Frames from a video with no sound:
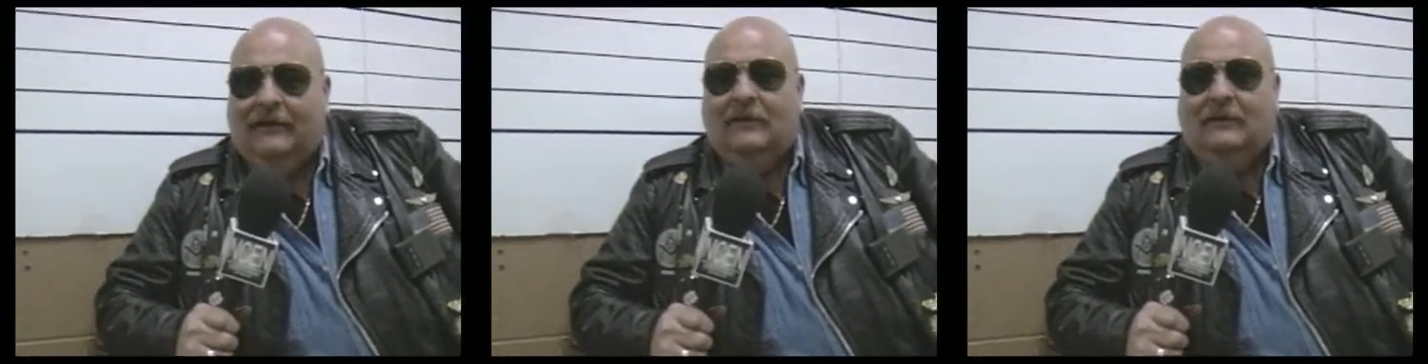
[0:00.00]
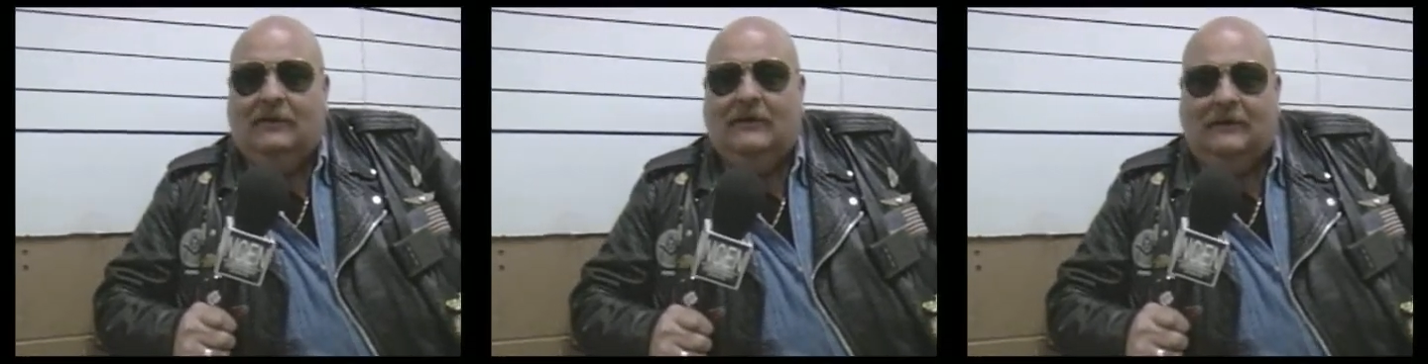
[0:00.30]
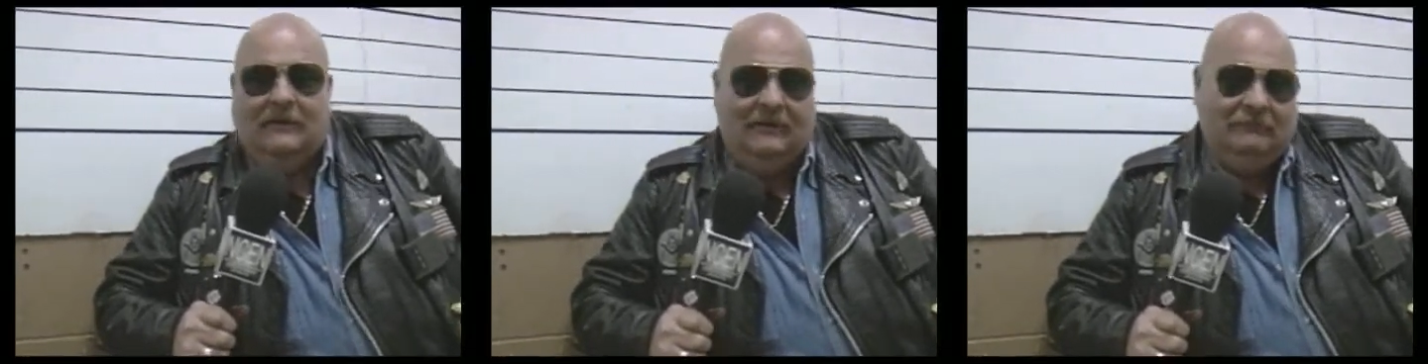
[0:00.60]
we were
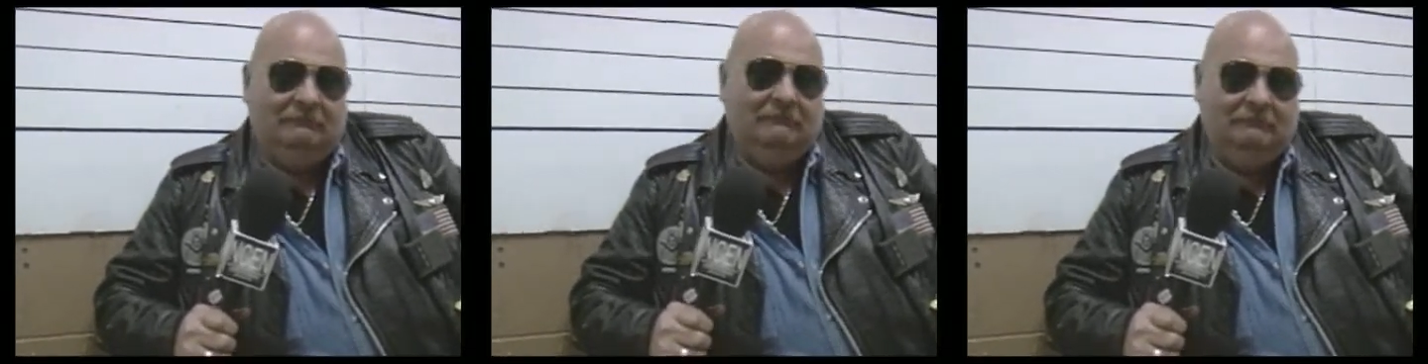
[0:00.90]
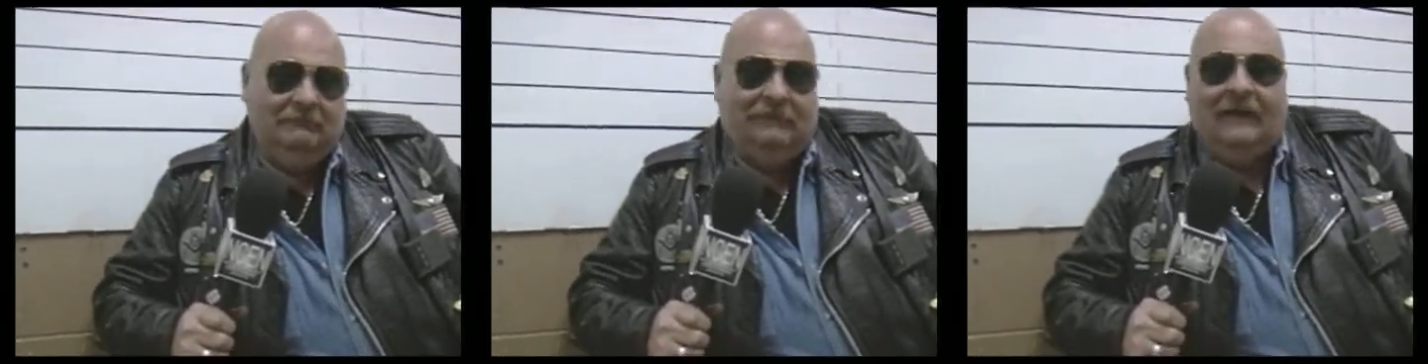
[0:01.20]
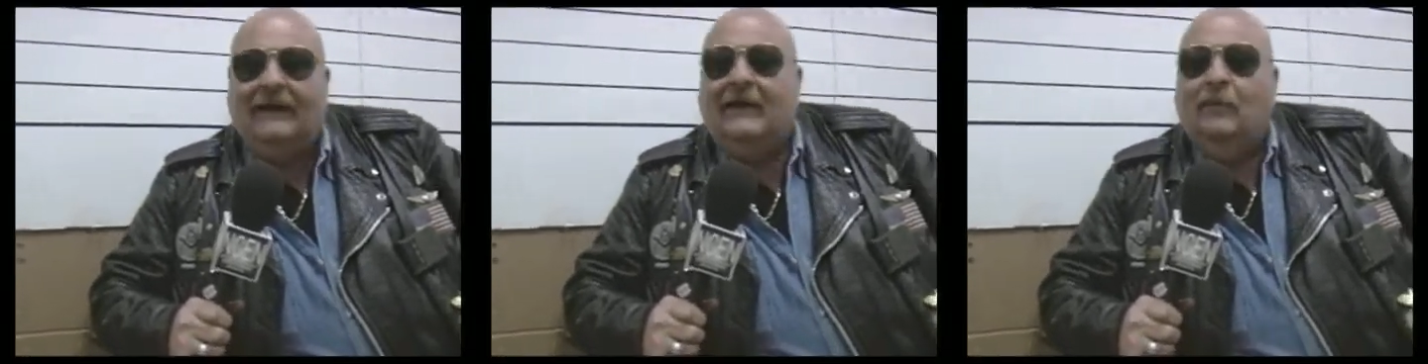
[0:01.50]
able to
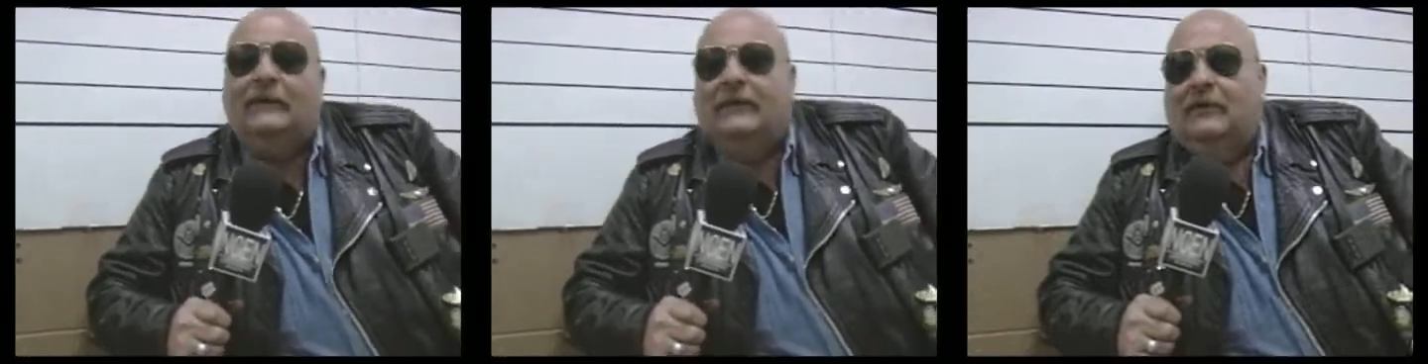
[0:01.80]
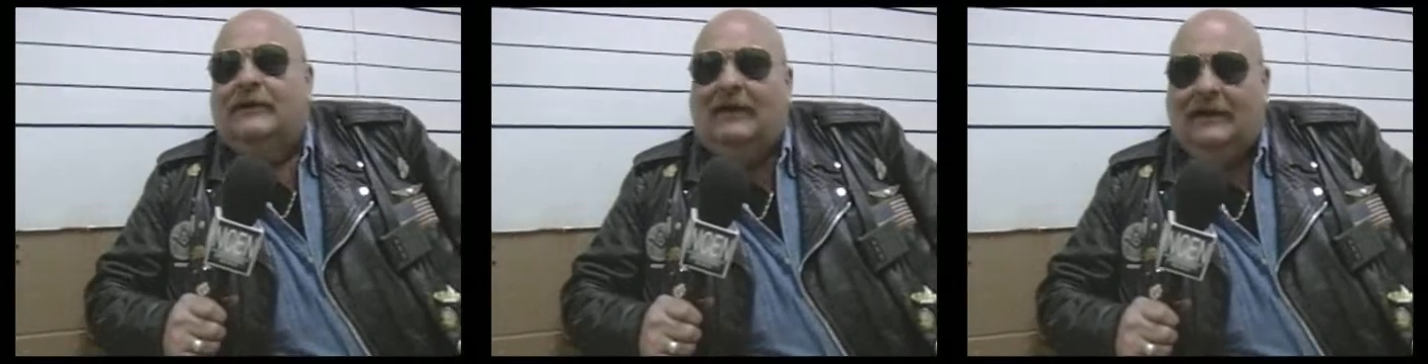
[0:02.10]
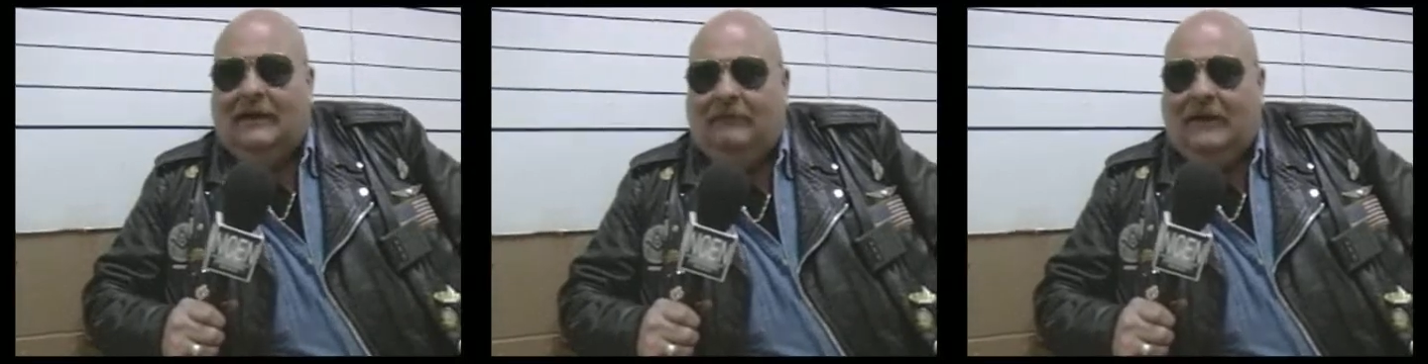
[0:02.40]
find out what they were
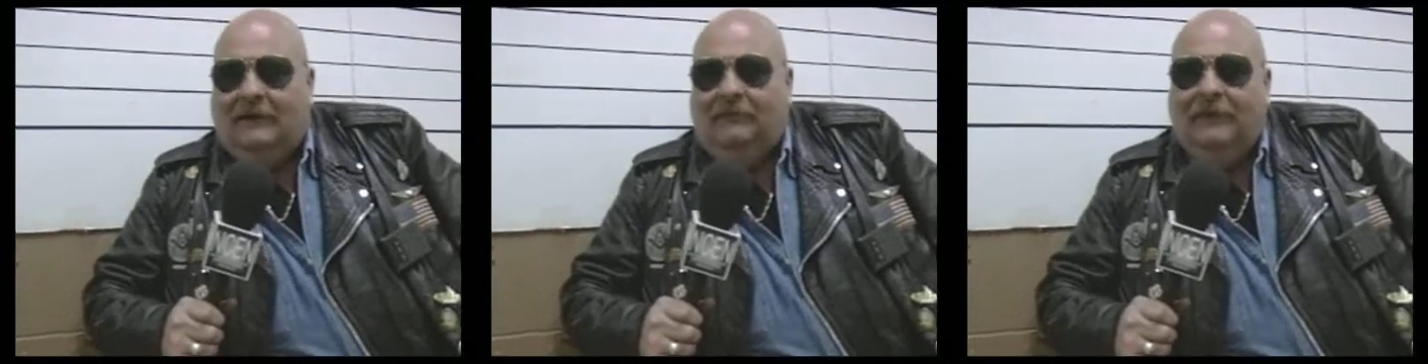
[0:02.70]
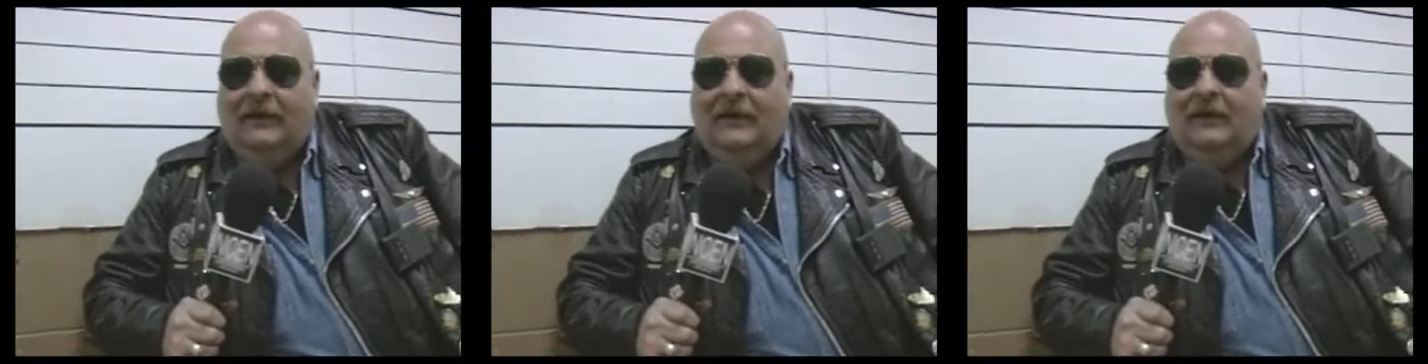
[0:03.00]
yelling about